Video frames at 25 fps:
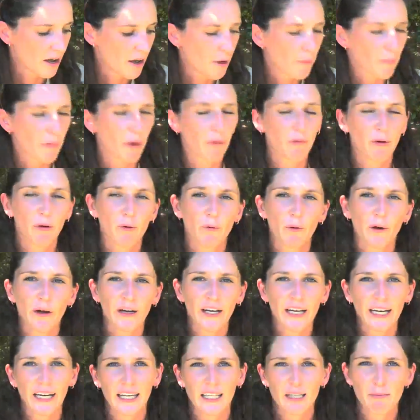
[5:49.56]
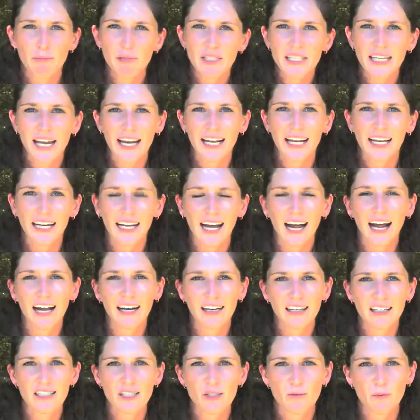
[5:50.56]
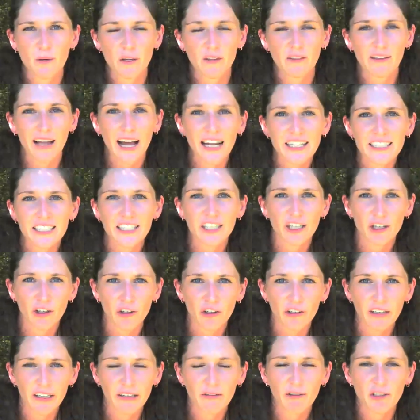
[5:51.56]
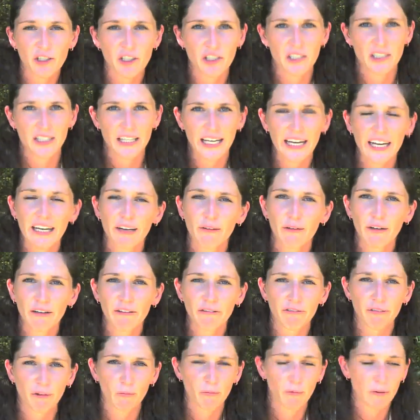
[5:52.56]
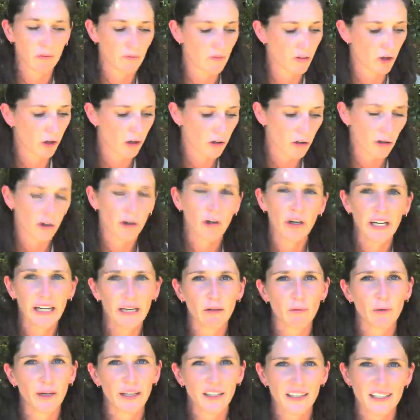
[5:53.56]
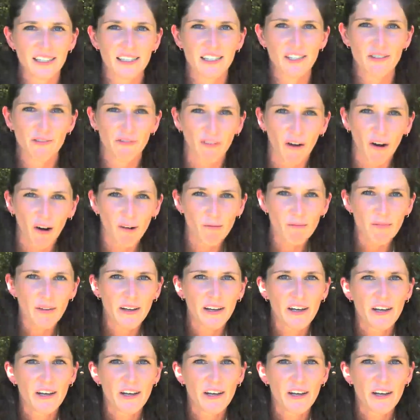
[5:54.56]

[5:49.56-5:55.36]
But we're working at the Botanic Gardens with Ngāti Kuri, which is iwi from the Rohi, where this is from,